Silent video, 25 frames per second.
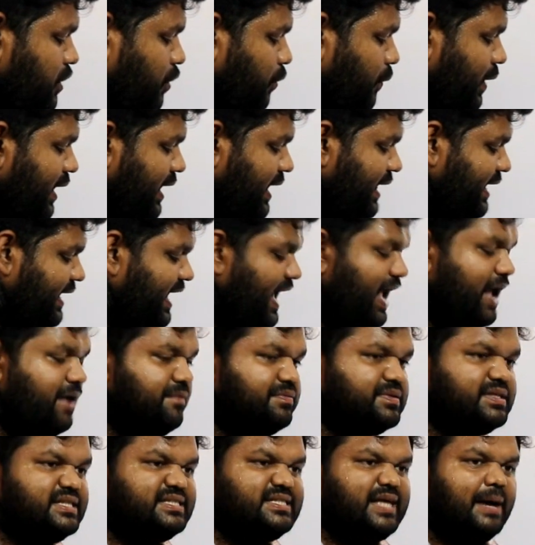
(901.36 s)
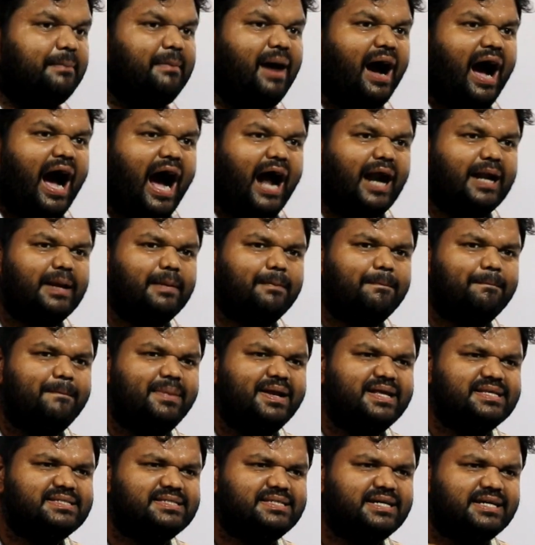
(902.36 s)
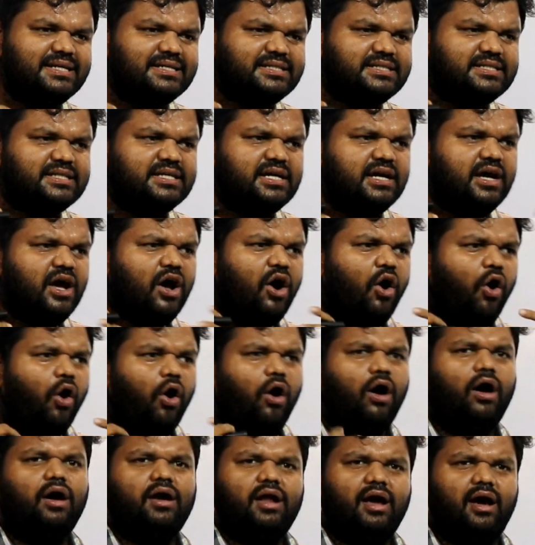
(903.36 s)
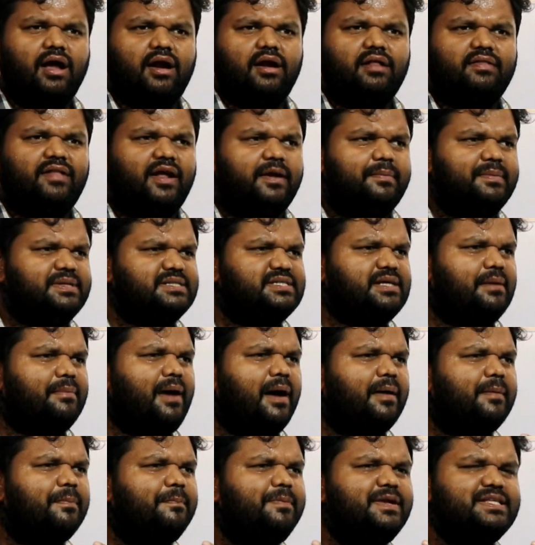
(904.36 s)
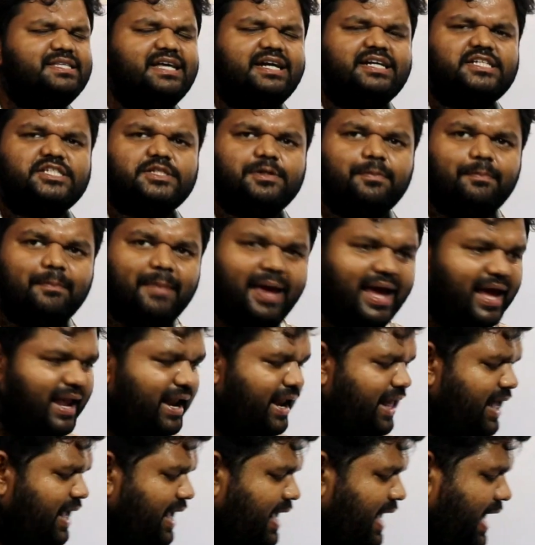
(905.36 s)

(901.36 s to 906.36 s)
will give some unpleasant odor, that means some unpleasant smell,